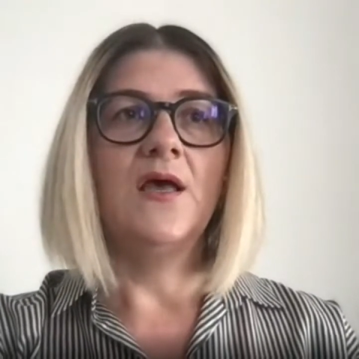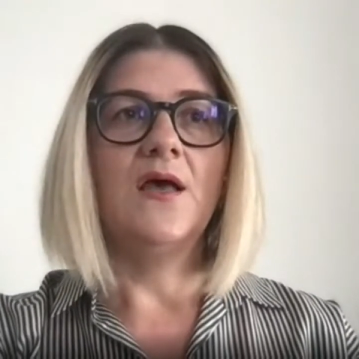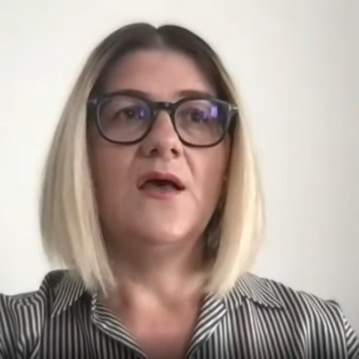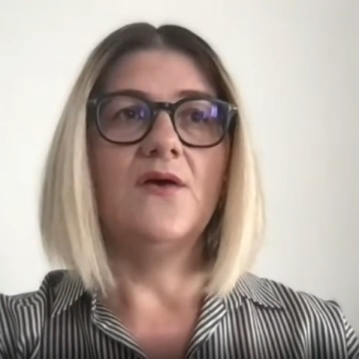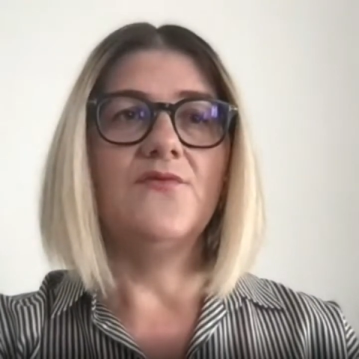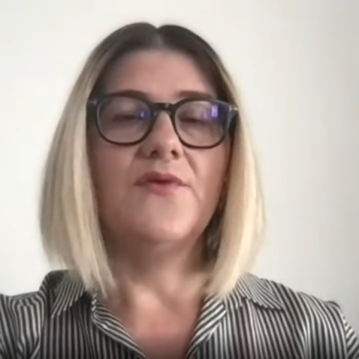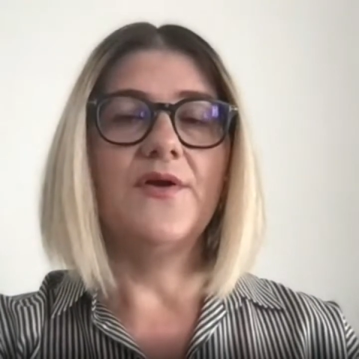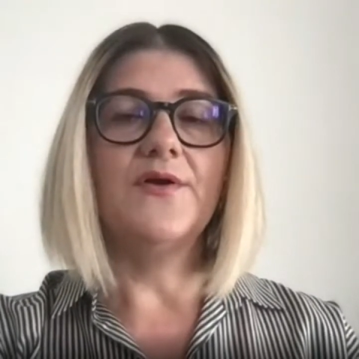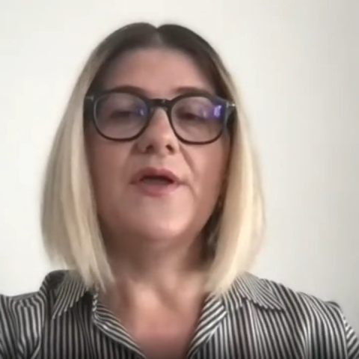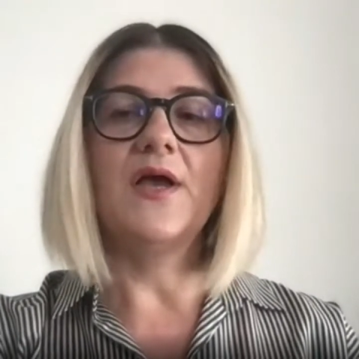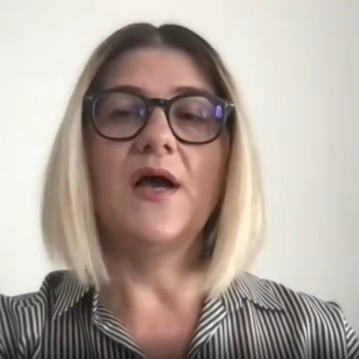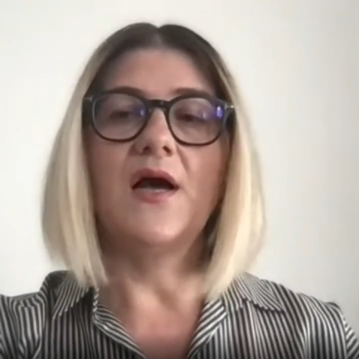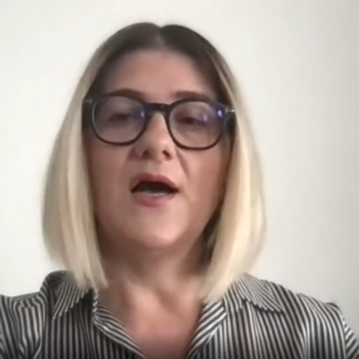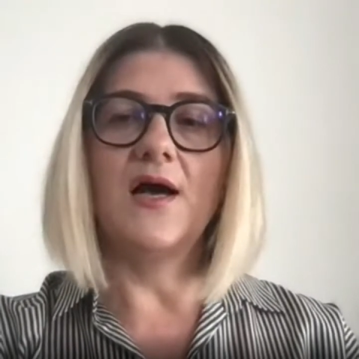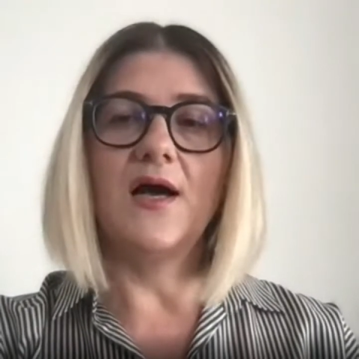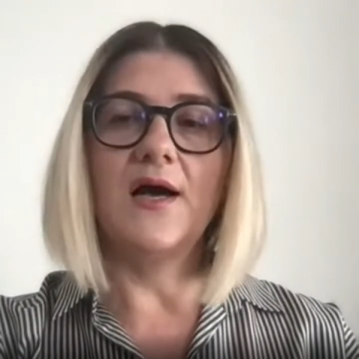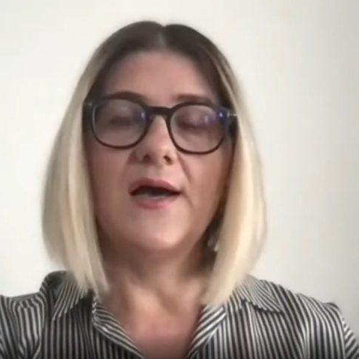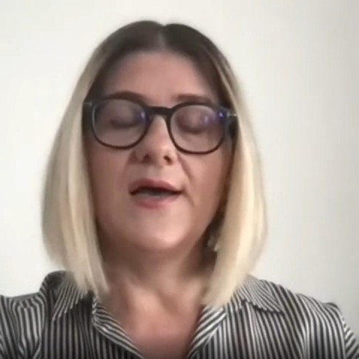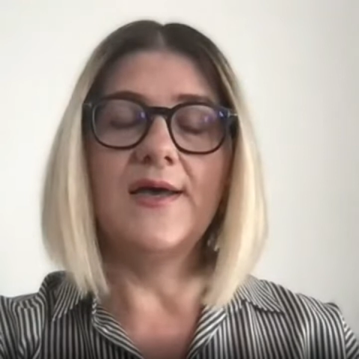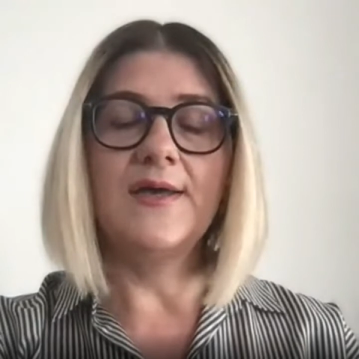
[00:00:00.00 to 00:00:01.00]
very
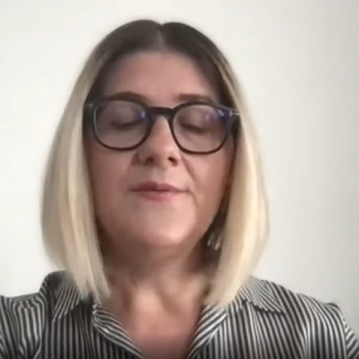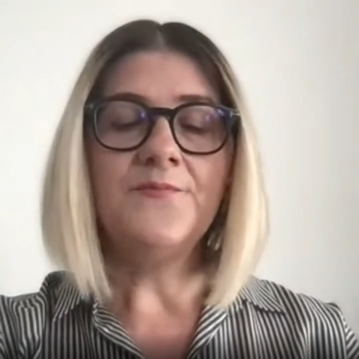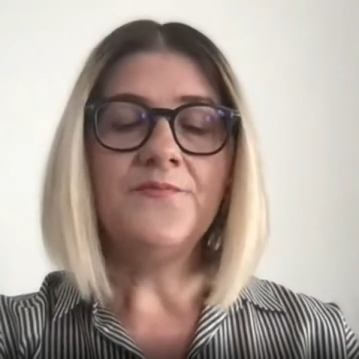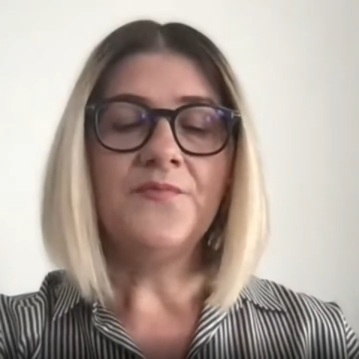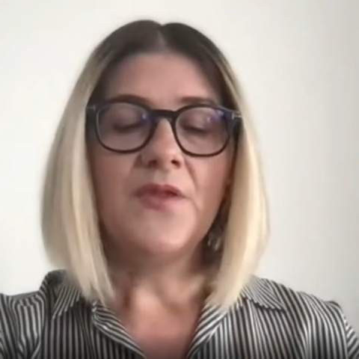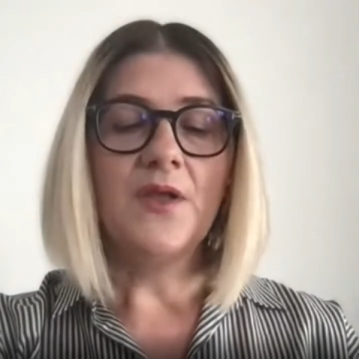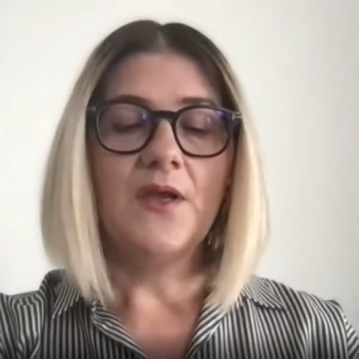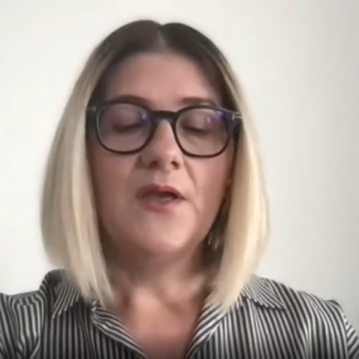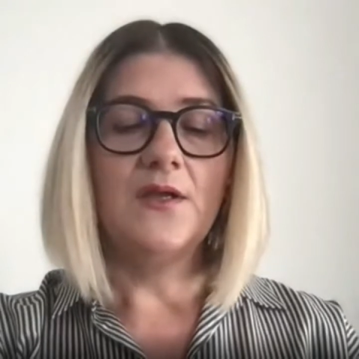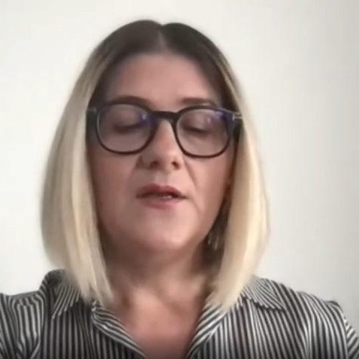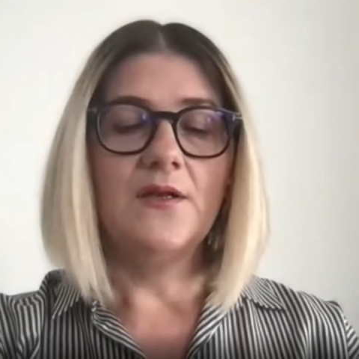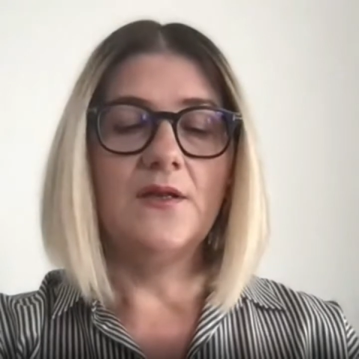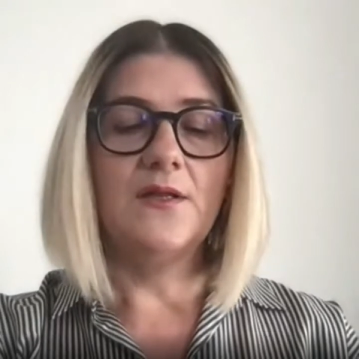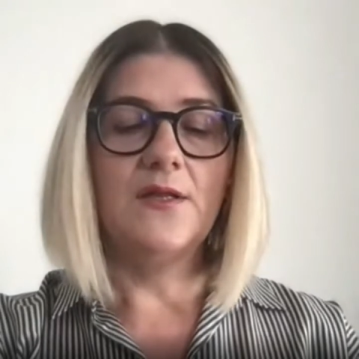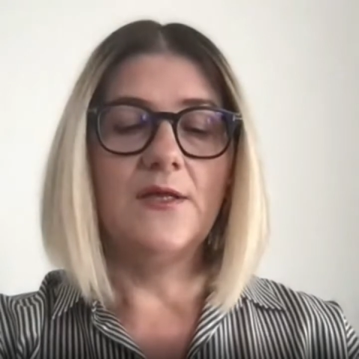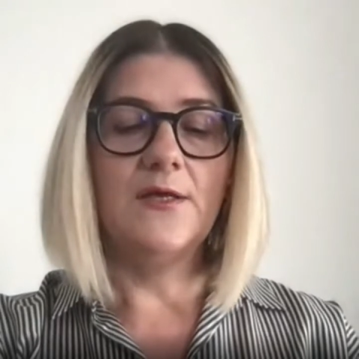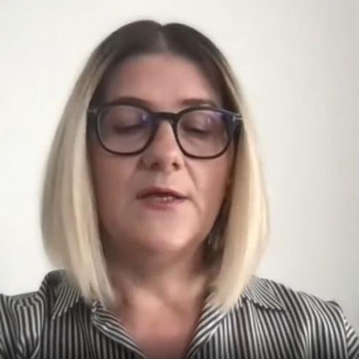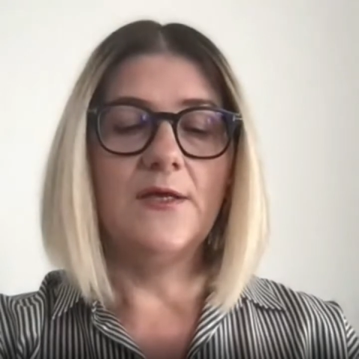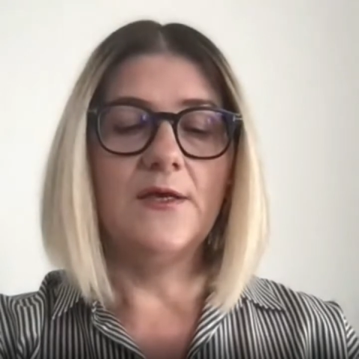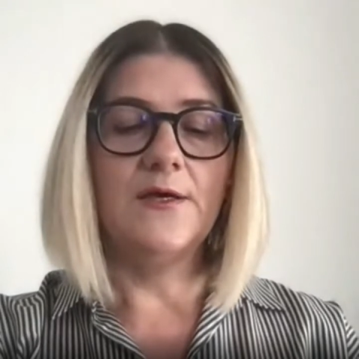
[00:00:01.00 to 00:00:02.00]
high in
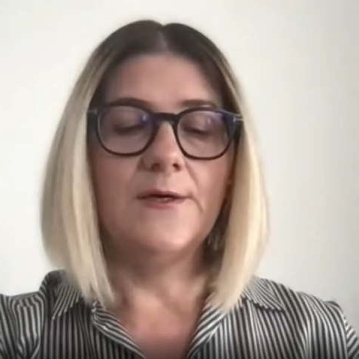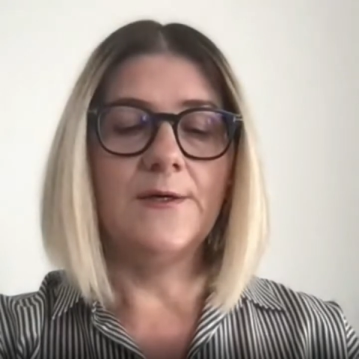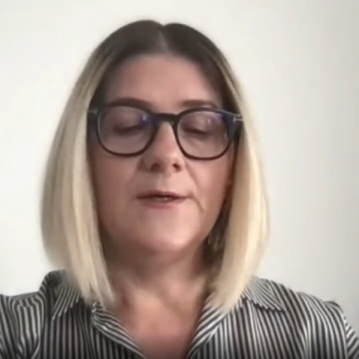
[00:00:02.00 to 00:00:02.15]
the